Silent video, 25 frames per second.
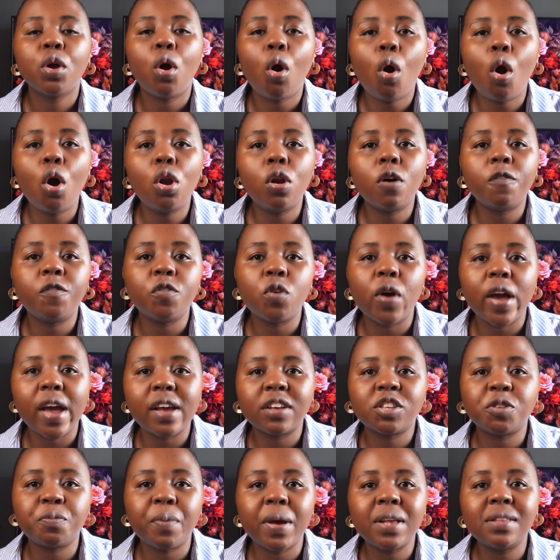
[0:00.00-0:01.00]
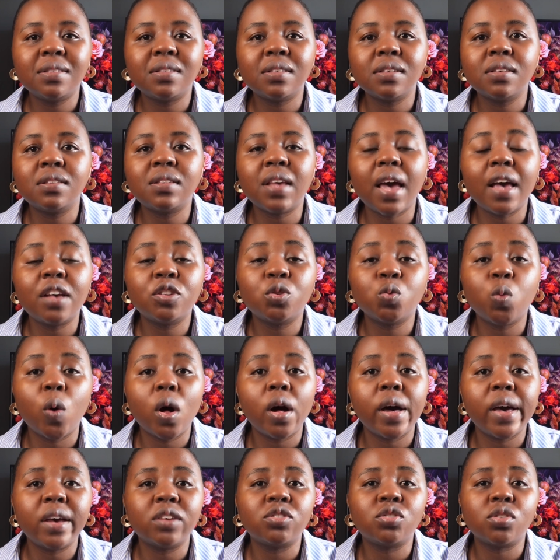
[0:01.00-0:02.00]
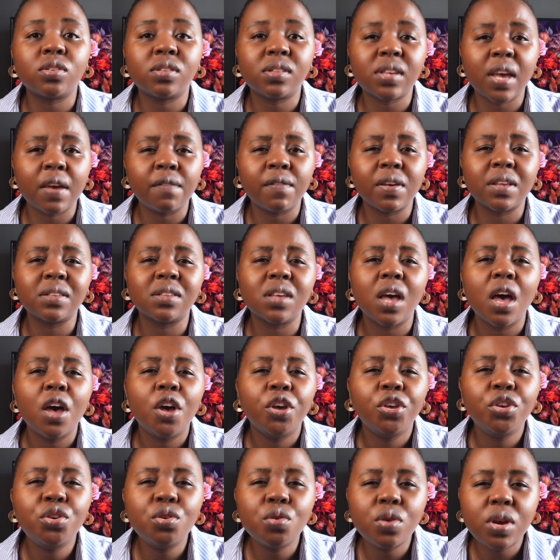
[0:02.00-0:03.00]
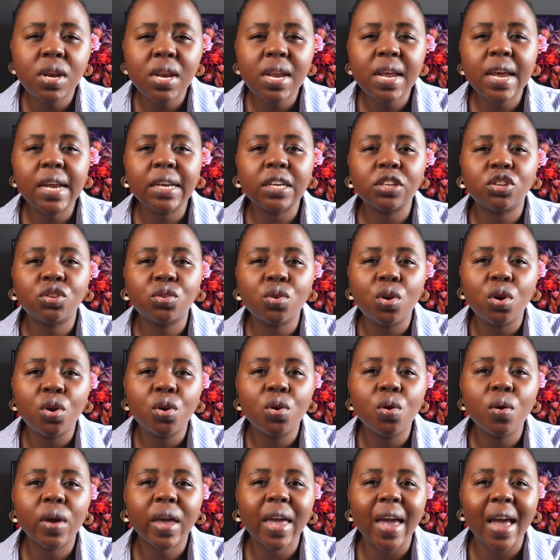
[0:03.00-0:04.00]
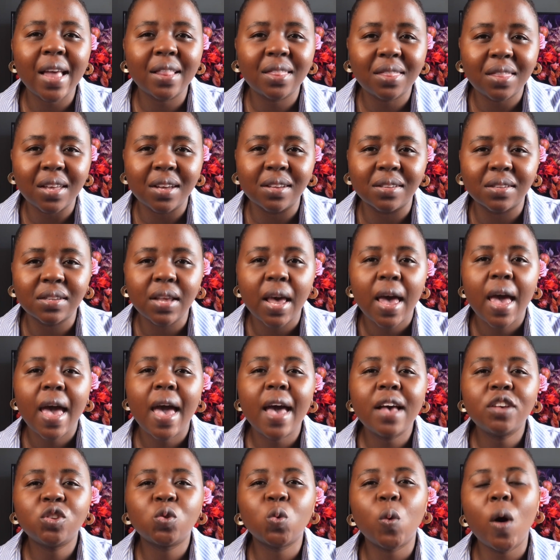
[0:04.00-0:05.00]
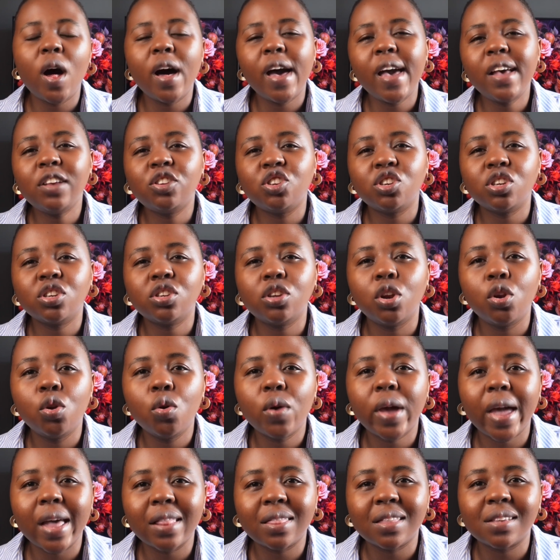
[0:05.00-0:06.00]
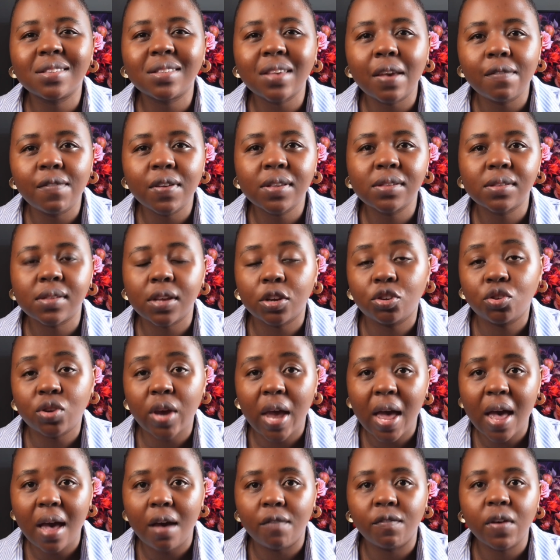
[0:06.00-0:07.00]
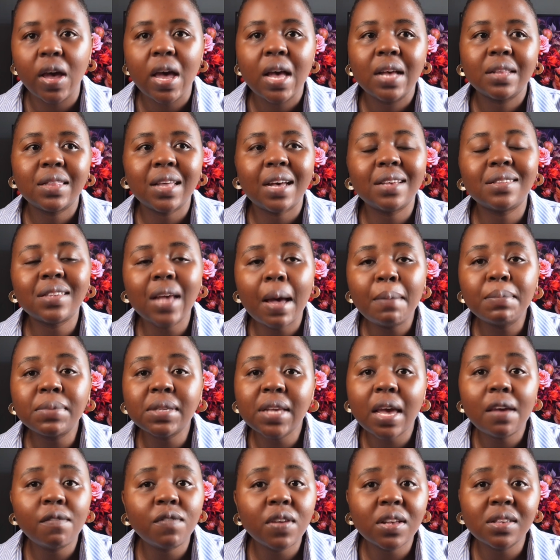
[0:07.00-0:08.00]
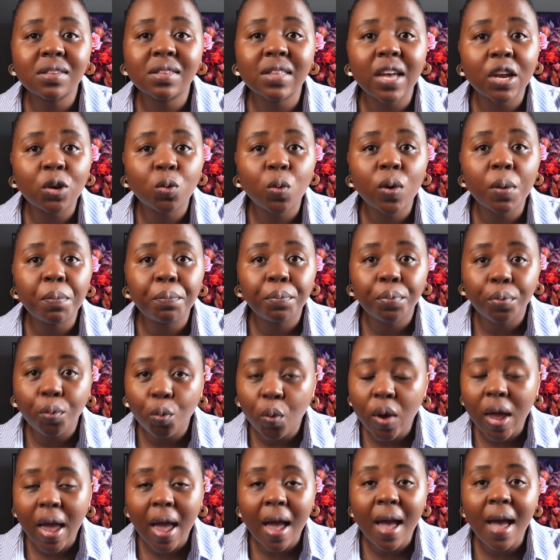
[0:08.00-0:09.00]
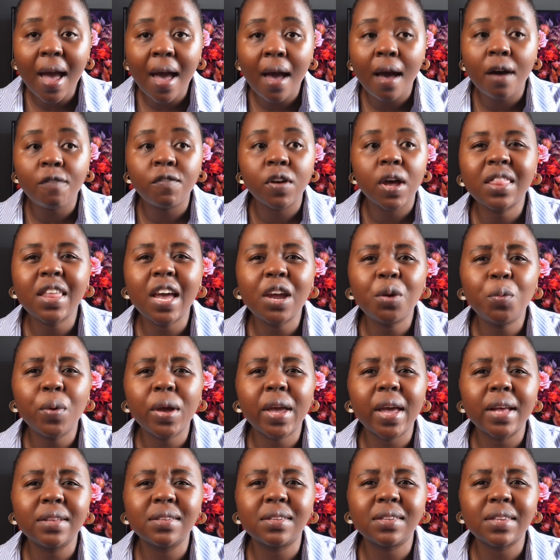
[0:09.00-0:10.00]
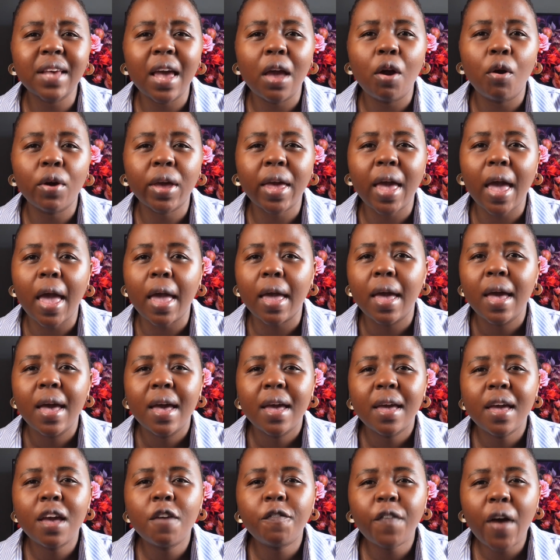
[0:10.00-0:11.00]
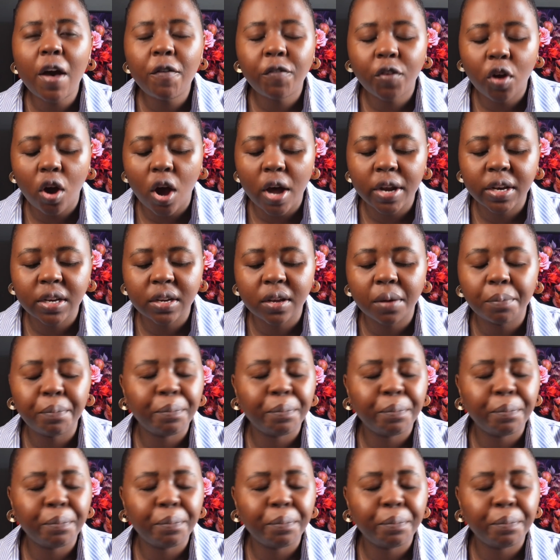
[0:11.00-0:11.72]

all of your expenses as well as your savings? You need to look at this, as well as just look at the savings that you have. There are some savings that we have that we can say, okay, if I've got